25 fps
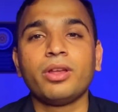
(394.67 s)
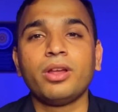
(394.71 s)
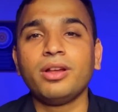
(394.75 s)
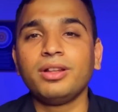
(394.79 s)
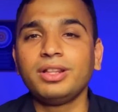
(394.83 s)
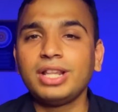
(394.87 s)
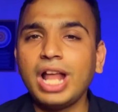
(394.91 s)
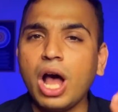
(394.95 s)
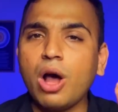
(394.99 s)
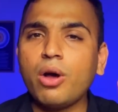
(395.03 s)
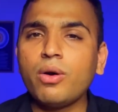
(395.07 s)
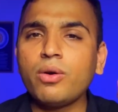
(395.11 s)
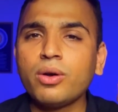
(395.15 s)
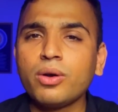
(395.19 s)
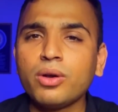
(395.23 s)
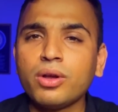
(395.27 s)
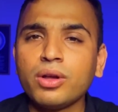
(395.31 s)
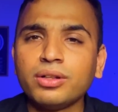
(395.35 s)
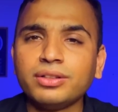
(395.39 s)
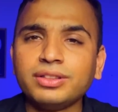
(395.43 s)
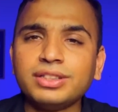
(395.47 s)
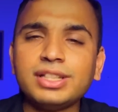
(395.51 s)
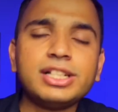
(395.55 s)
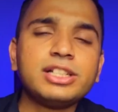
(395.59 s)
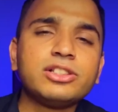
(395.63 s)
Now,
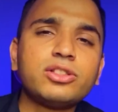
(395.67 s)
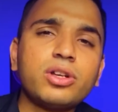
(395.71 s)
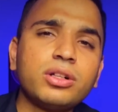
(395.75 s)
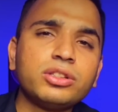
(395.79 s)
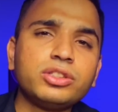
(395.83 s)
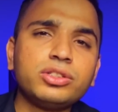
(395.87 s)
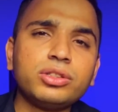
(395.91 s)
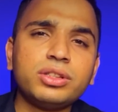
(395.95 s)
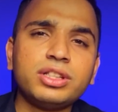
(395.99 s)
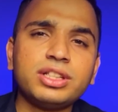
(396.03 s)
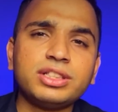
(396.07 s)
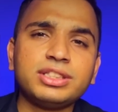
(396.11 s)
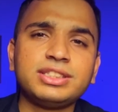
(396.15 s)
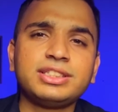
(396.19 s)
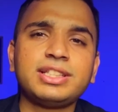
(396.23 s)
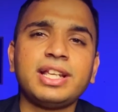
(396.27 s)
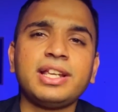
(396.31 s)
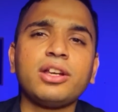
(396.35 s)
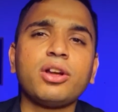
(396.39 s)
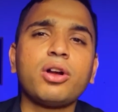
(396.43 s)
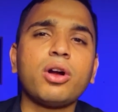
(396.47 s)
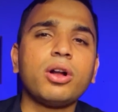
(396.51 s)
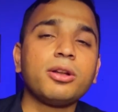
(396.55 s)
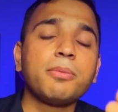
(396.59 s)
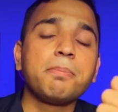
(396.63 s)
there is also this
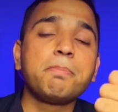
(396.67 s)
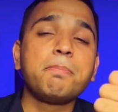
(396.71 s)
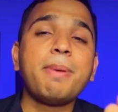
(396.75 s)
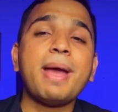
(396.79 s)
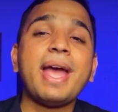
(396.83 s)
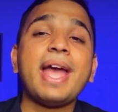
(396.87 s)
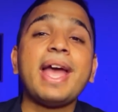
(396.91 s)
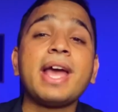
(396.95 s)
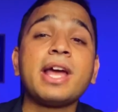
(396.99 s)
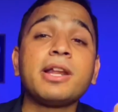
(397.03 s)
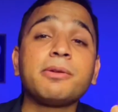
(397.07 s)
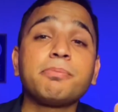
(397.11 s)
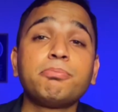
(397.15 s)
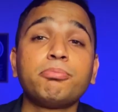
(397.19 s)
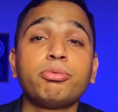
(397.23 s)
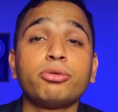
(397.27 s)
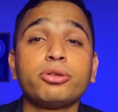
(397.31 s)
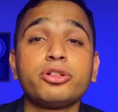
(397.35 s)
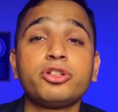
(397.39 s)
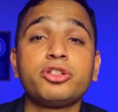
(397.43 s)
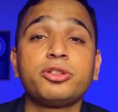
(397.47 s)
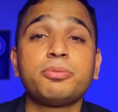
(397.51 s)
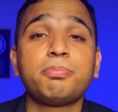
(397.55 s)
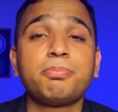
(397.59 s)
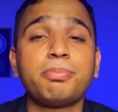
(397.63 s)
thing called bear
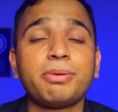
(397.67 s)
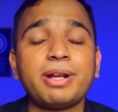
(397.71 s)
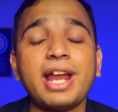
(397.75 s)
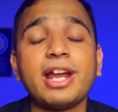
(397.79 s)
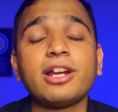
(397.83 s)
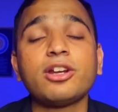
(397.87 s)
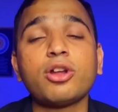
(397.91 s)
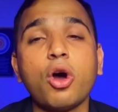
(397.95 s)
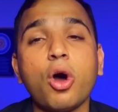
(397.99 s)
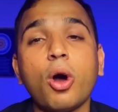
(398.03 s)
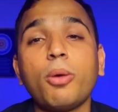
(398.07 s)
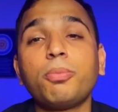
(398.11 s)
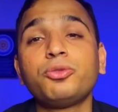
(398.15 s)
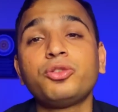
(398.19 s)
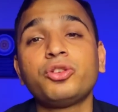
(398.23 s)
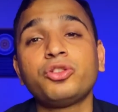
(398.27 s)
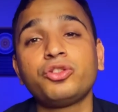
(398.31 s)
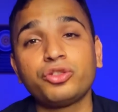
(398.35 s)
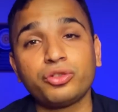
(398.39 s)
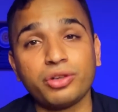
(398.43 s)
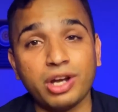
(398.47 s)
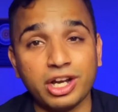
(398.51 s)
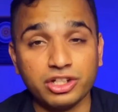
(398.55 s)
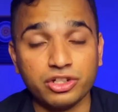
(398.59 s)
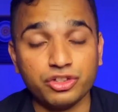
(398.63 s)
put spread option
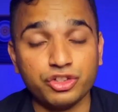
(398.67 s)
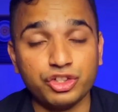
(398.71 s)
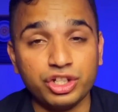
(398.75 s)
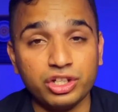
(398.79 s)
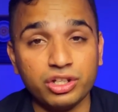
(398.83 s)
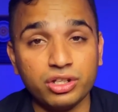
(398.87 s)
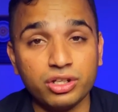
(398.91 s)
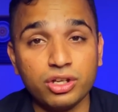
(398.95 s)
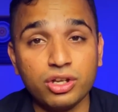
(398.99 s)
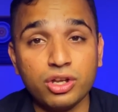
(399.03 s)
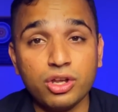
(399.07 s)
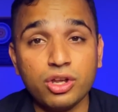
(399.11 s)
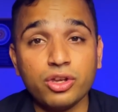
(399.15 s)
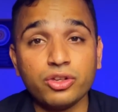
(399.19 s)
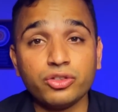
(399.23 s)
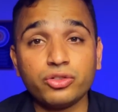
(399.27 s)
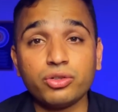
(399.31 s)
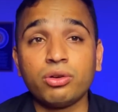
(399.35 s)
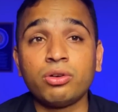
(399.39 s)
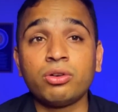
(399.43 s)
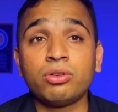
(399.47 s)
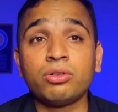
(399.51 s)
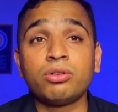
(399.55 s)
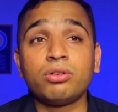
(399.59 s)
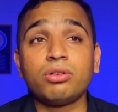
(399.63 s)
strategy.
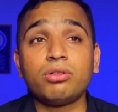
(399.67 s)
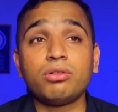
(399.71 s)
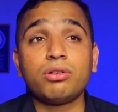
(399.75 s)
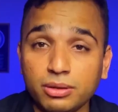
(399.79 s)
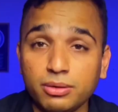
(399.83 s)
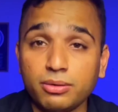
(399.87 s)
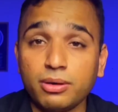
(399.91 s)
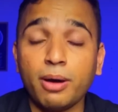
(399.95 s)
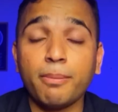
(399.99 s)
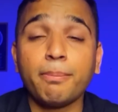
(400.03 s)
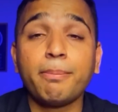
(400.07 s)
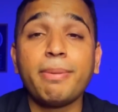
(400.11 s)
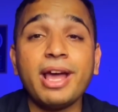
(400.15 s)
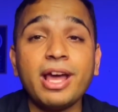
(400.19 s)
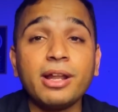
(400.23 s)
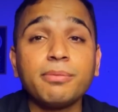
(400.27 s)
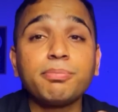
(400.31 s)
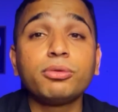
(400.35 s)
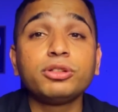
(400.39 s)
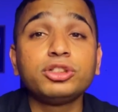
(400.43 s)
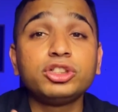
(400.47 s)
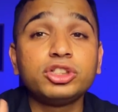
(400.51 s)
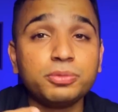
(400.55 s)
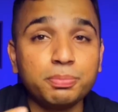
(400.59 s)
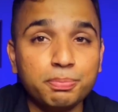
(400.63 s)
So a bear
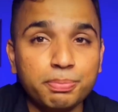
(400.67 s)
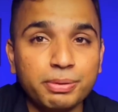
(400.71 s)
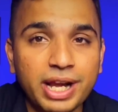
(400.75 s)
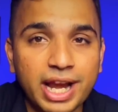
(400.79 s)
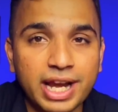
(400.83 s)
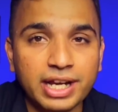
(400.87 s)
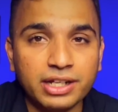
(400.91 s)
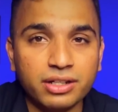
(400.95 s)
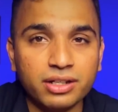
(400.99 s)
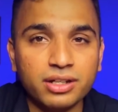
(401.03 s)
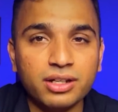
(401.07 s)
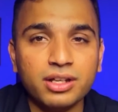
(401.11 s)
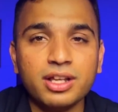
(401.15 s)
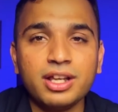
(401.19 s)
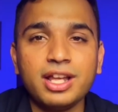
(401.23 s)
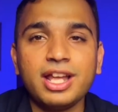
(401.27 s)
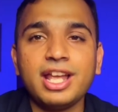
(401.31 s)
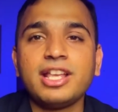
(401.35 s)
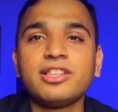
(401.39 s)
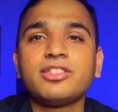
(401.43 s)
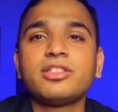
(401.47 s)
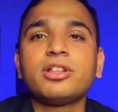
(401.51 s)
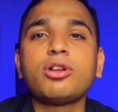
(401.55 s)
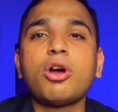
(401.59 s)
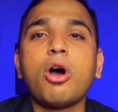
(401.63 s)
put spread
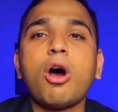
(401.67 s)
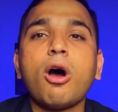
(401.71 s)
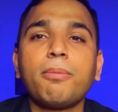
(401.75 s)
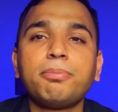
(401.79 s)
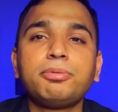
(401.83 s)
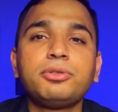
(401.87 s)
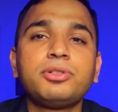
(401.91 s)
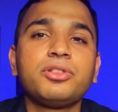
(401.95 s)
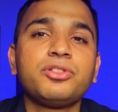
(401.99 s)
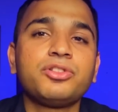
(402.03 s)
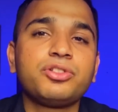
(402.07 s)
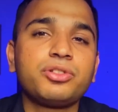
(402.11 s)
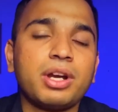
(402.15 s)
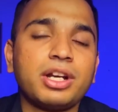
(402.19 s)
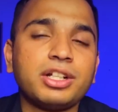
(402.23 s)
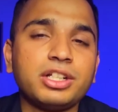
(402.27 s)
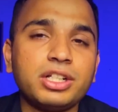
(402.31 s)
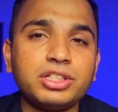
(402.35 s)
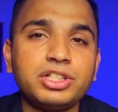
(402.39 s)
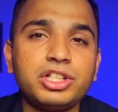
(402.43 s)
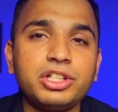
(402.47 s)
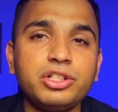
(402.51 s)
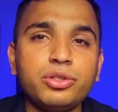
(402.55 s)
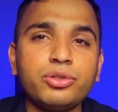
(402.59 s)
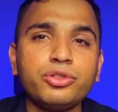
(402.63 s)
is an option
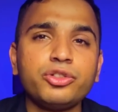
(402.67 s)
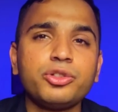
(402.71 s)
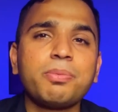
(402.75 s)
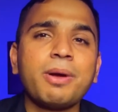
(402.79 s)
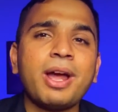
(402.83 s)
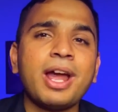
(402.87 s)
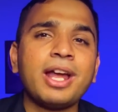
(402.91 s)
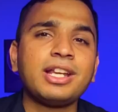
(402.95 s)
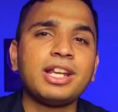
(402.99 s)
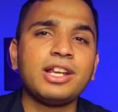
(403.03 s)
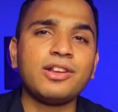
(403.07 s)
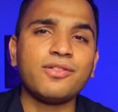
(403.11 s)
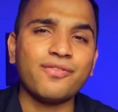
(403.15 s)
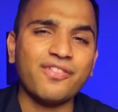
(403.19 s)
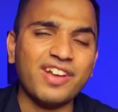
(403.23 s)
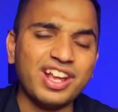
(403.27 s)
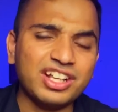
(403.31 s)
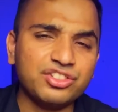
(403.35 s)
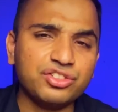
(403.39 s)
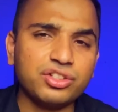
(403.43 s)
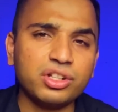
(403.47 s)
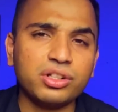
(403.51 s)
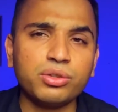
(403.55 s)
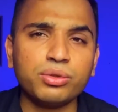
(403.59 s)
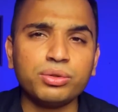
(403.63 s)
strategy used by an
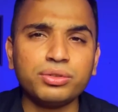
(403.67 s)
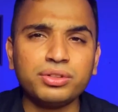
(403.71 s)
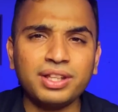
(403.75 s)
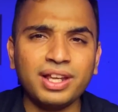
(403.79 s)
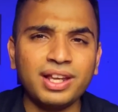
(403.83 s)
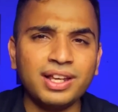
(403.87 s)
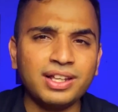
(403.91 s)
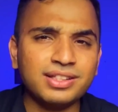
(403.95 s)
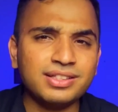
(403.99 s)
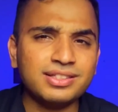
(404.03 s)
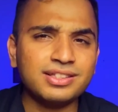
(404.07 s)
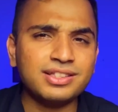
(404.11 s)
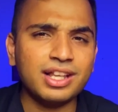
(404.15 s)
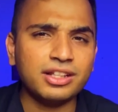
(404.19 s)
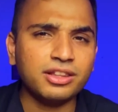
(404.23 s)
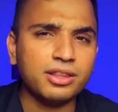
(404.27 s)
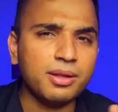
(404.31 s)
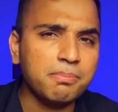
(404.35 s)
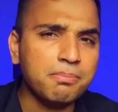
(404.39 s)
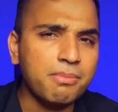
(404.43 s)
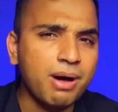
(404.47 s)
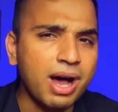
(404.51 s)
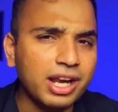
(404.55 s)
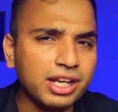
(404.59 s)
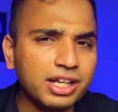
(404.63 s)
investor who thinks that the
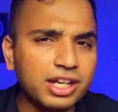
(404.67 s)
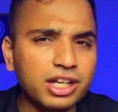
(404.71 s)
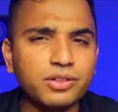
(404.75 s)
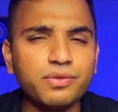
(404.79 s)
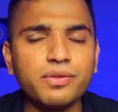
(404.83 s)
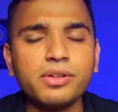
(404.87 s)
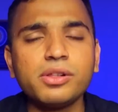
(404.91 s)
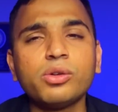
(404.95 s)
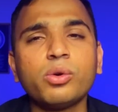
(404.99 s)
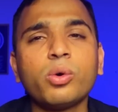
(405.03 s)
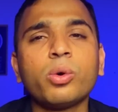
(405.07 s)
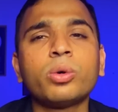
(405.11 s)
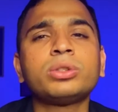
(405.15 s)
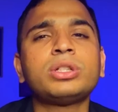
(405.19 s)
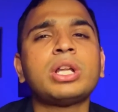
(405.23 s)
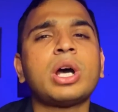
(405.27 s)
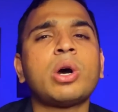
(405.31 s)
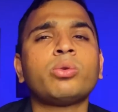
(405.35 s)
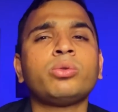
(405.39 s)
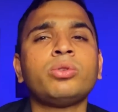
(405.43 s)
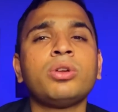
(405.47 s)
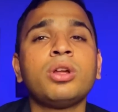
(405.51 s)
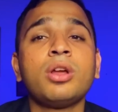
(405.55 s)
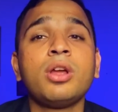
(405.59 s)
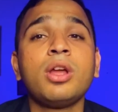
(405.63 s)
market will go
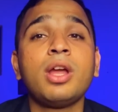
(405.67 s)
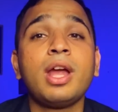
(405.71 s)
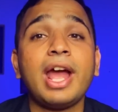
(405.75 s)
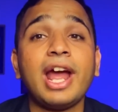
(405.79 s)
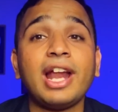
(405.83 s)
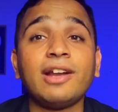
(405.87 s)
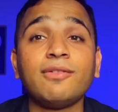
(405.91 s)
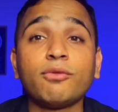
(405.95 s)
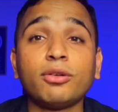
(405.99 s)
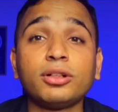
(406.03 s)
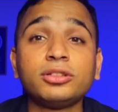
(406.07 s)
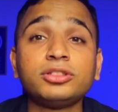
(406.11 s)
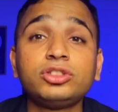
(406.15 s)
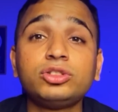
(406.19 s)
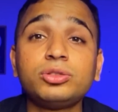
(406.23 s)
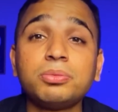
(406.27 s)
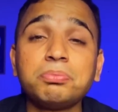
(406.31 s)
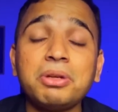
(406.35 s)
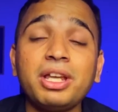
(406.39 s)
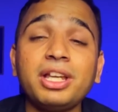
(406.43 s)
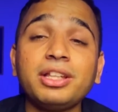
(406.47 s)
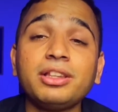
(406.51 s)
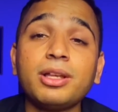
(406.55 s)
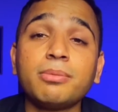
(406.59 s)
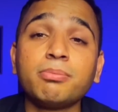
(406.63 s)
down and wants to
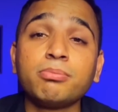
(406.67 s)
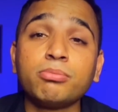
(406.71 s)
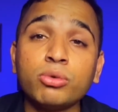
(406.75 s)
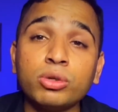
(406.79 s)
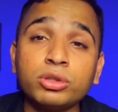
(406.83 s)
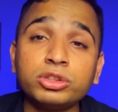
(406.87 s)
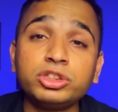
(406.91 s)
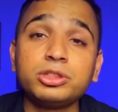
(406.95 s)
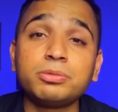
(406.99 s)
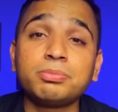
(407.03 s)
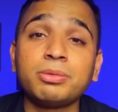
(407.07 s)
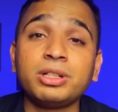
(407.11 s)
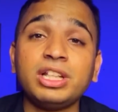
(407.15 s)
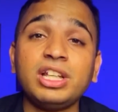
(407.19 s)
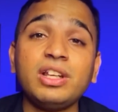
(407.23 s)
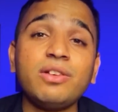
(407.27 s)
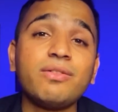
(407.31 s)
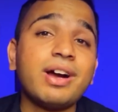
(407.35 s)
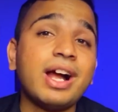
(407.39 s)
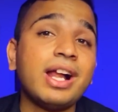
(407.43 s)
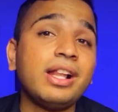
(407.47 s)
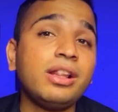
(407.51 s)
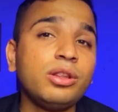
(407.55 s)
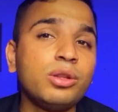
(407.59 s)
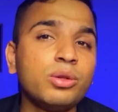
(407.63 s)
make the most money
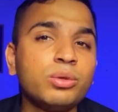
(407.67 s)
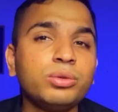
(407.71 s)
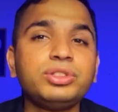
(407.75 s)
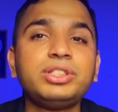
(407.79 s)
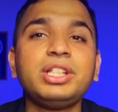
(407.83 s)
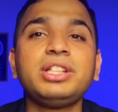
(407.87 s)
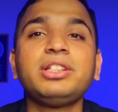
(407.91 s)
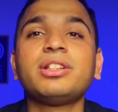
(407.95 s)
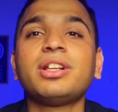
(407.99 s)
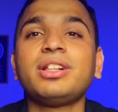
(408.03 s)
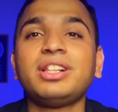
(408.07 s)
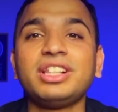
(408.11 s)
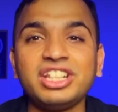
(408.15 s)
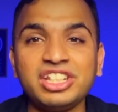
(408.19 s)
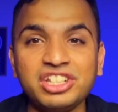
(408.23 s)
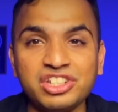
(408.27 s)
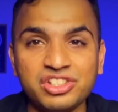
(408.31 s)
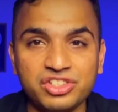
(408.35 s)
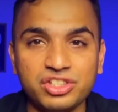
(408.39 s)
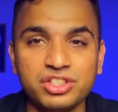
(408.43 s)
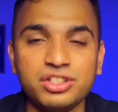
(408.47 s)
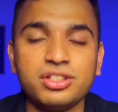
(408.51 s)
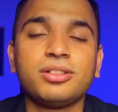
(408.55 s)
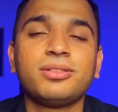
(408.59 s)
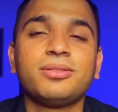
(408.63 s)
while losing the
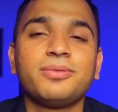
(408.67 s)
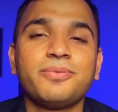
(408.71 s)
least.